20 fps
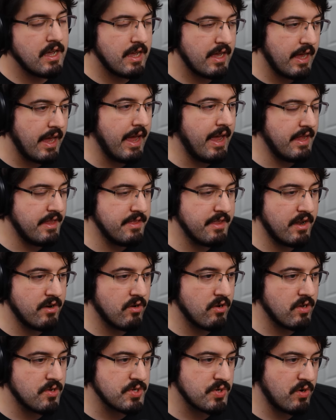And then
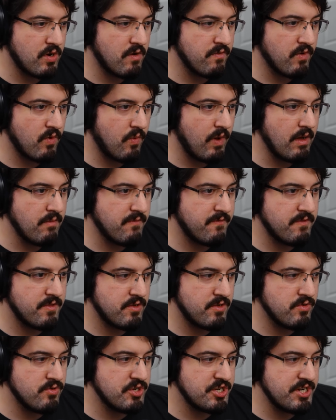are also overwhelmed
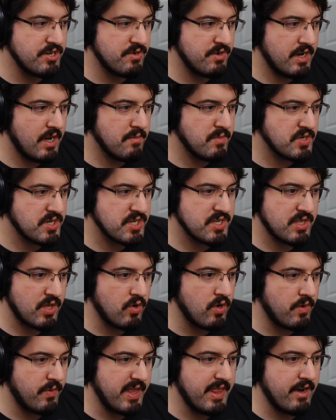through sheer numbers. This is the
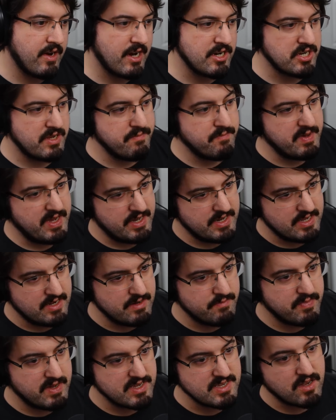only way they're actually beaten.
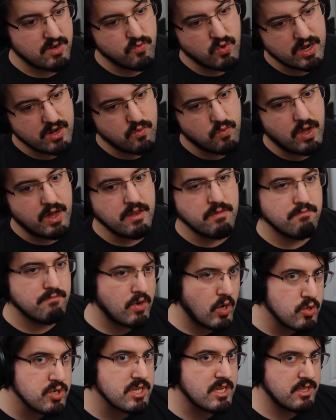Because on one-on-one,
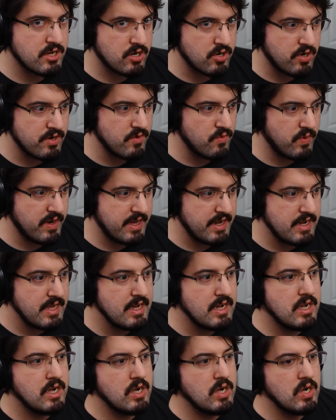mostly they're going to win.
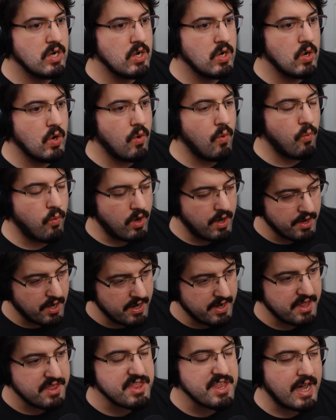One on
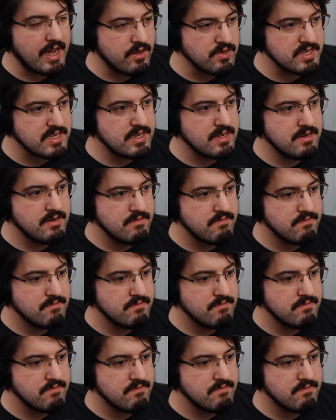1,000?